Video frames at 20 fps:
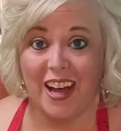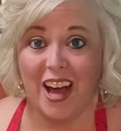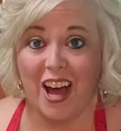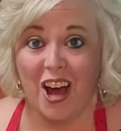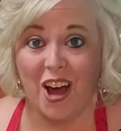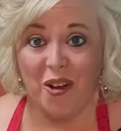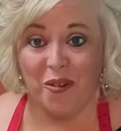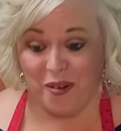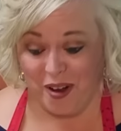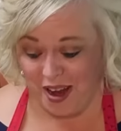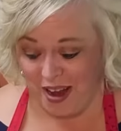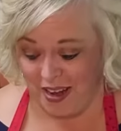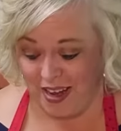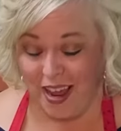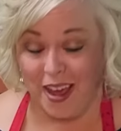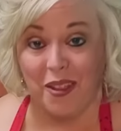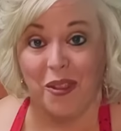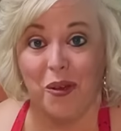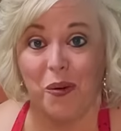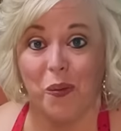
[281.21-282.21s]
All right,
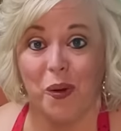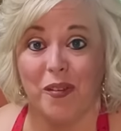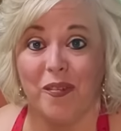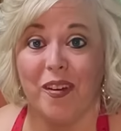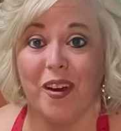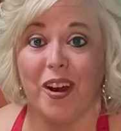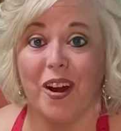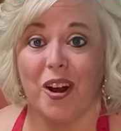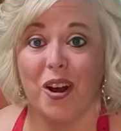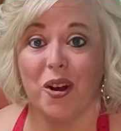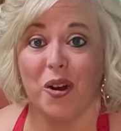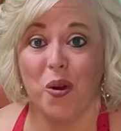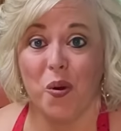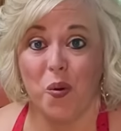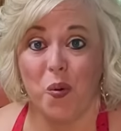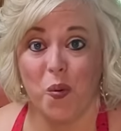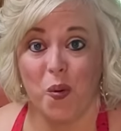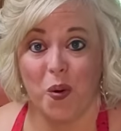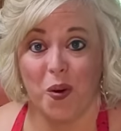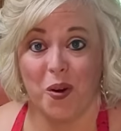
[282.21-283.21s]
now that we've got our
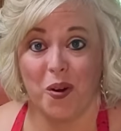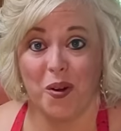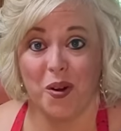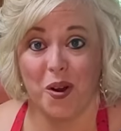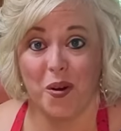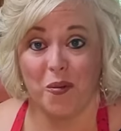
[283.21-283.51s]
corn